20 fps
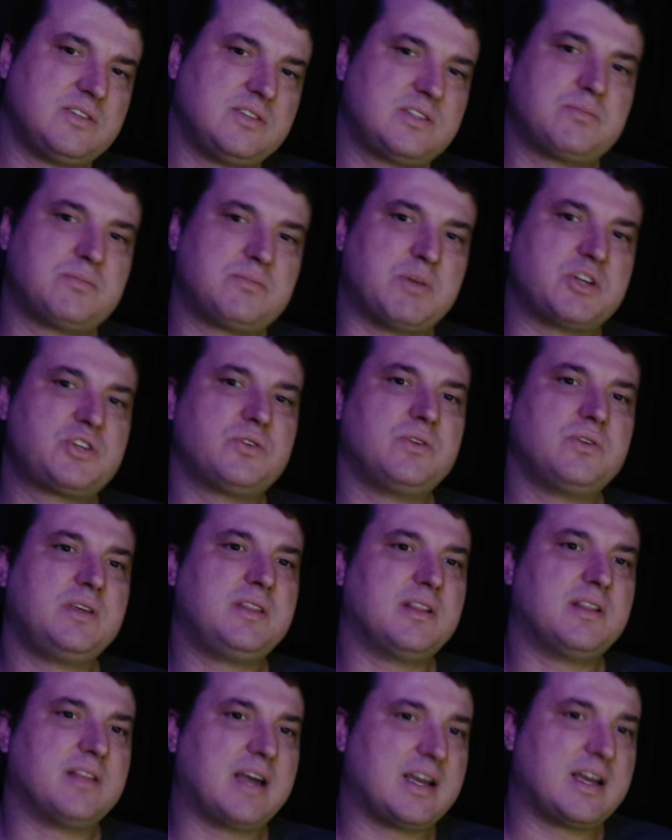especially
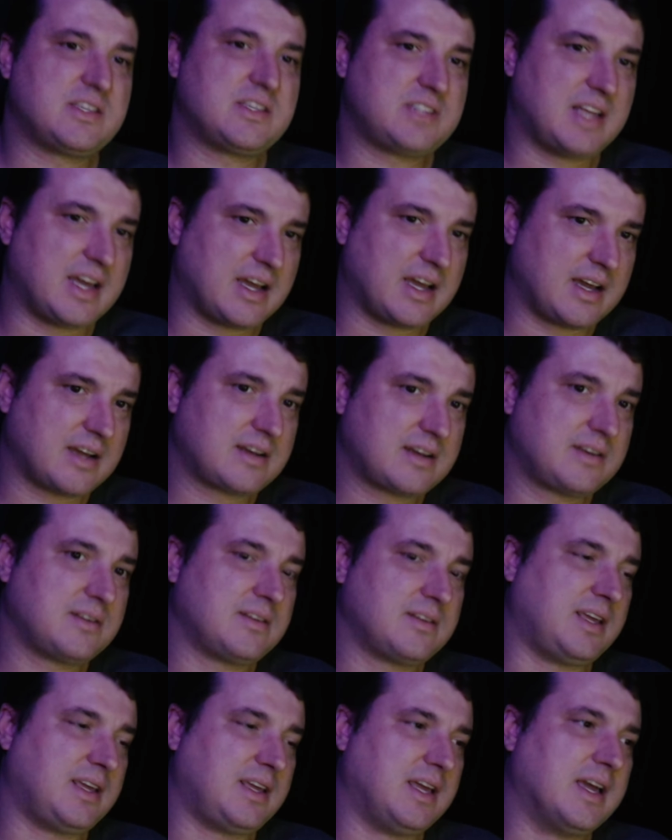the last act,
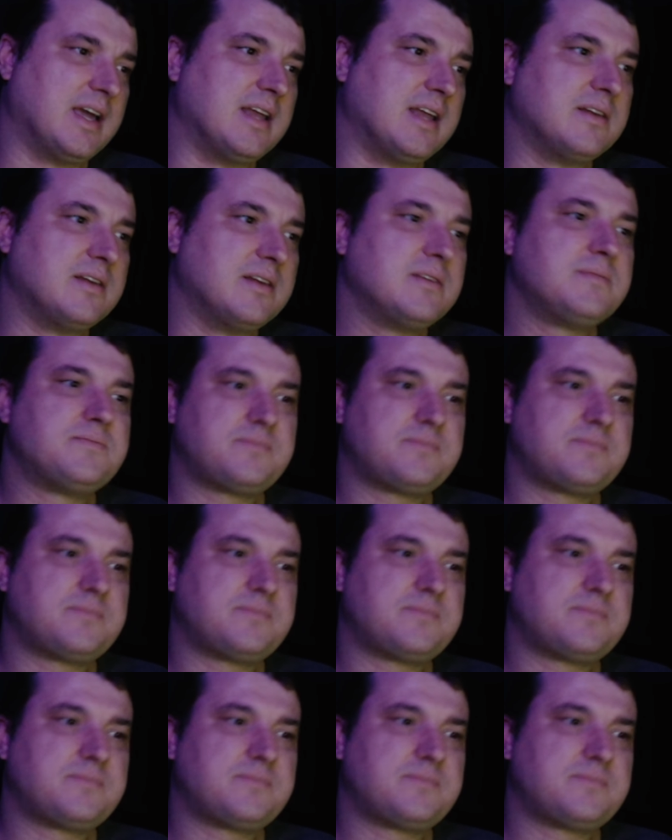the end,